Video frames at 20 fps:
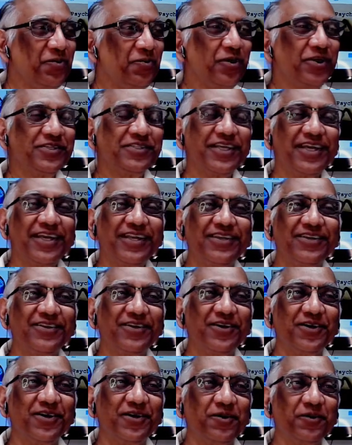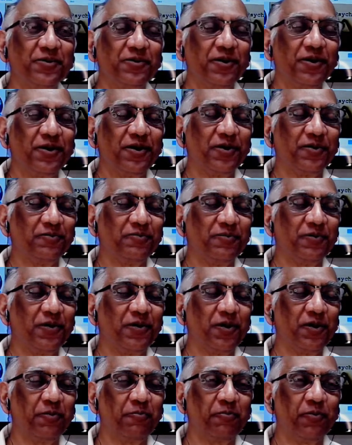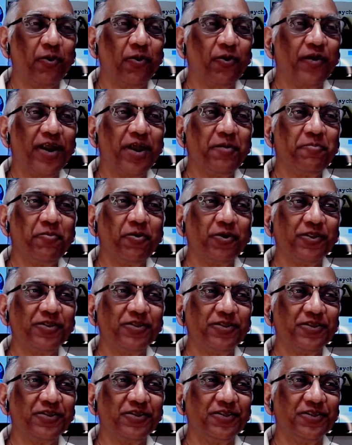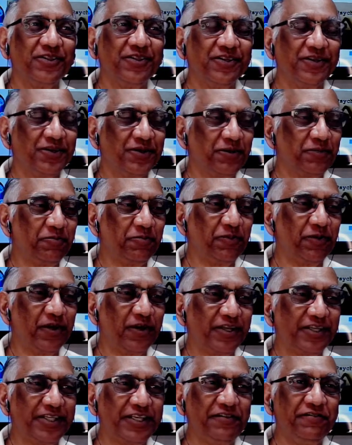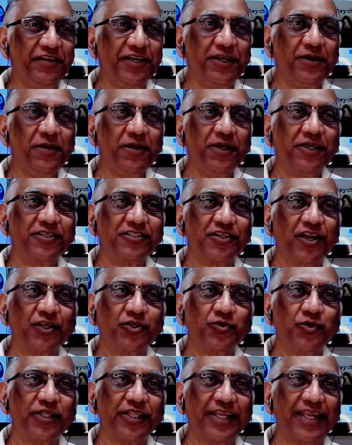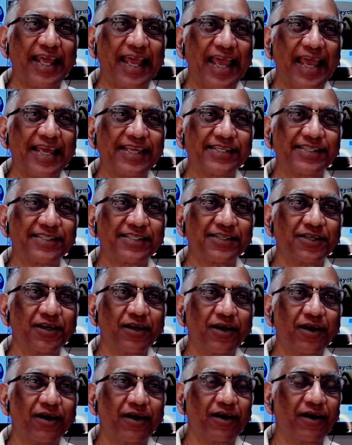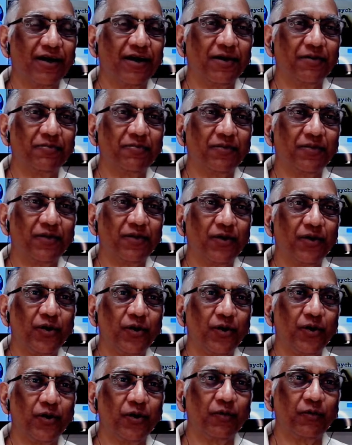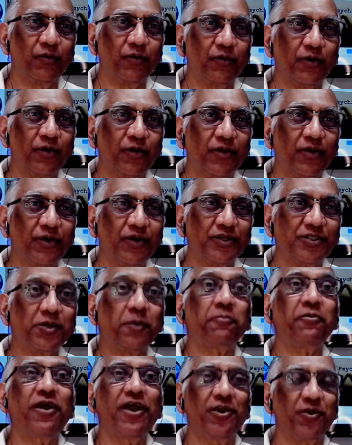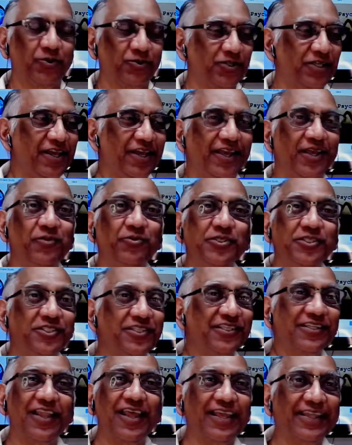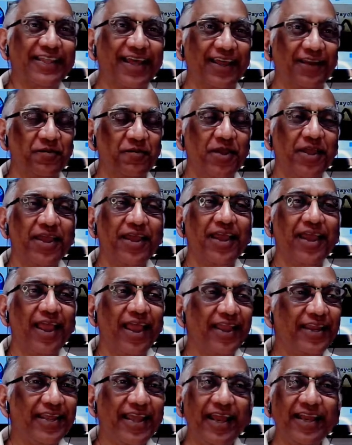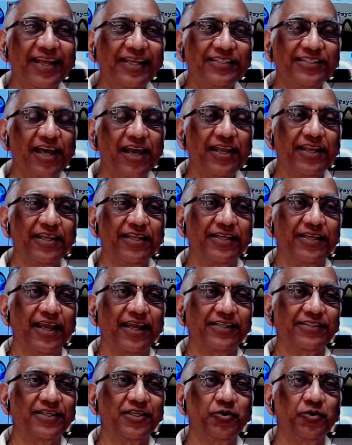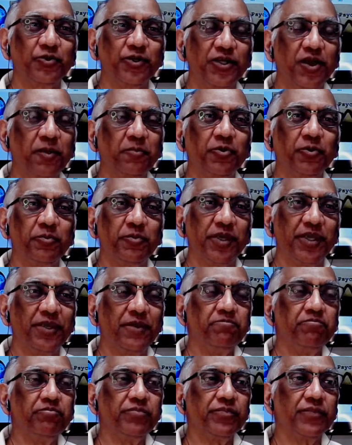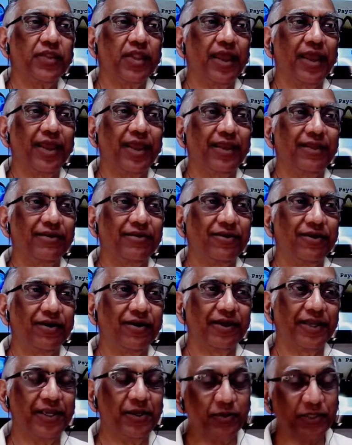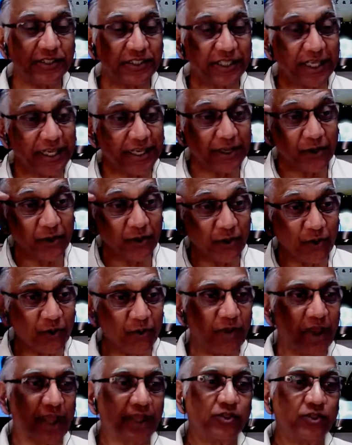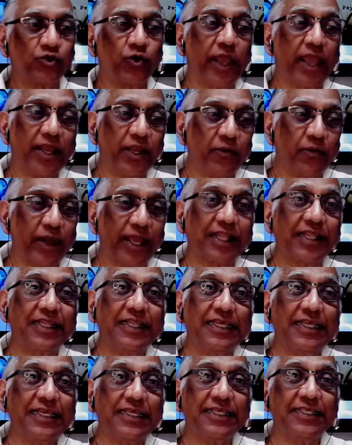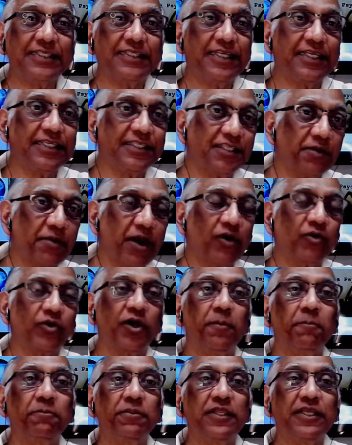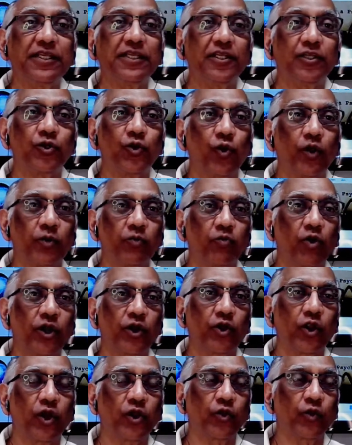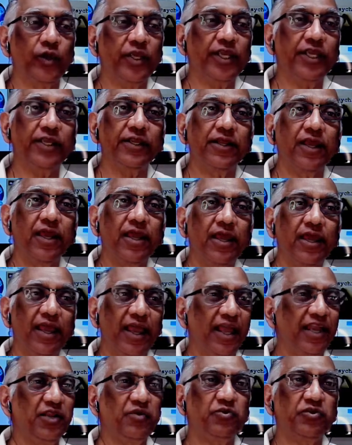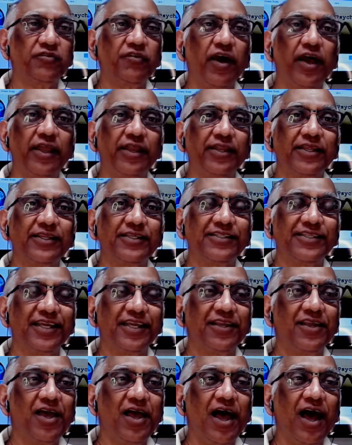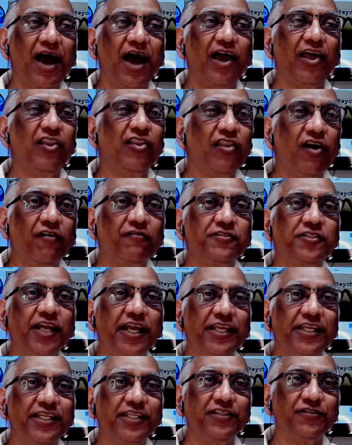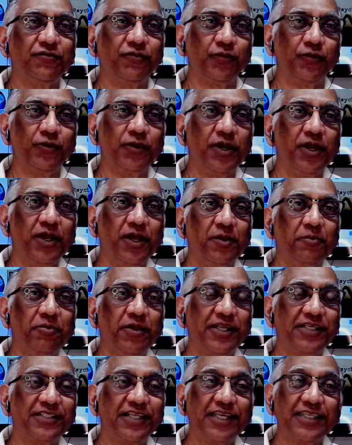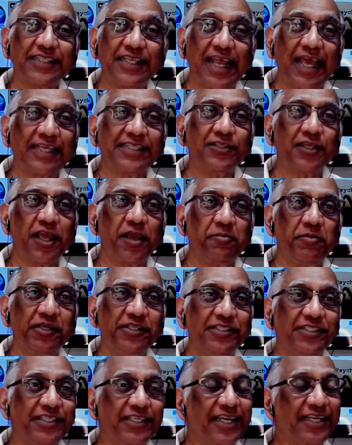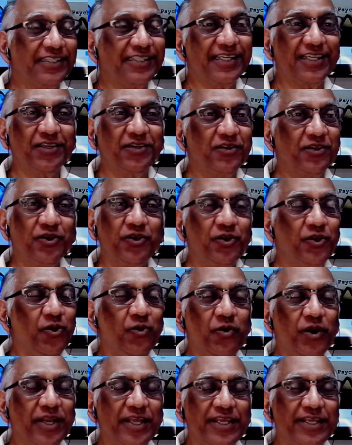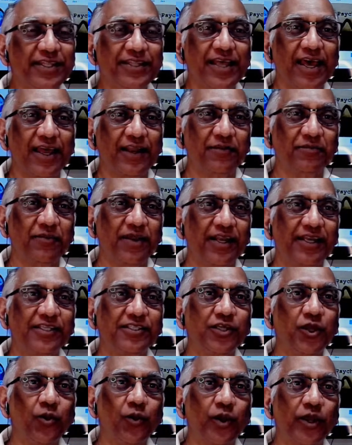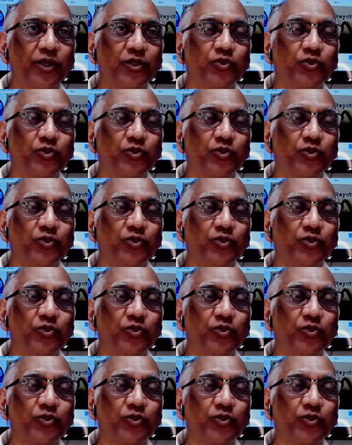Was that uh, uh program on the uh, TV starts with an S? Uh, oh, Sopranos. Sopranos, yeah, yeah, He was just like that. Yeah. And he had anxiety attacks, and he would come to me and uh, he would say, you know, and so anyway, cleaned his system out completely, told him what not to eat, and he was fine. And he said, I love Chinese food, but he says it has MSG. I said, you don't want to eat that. And he said, okay.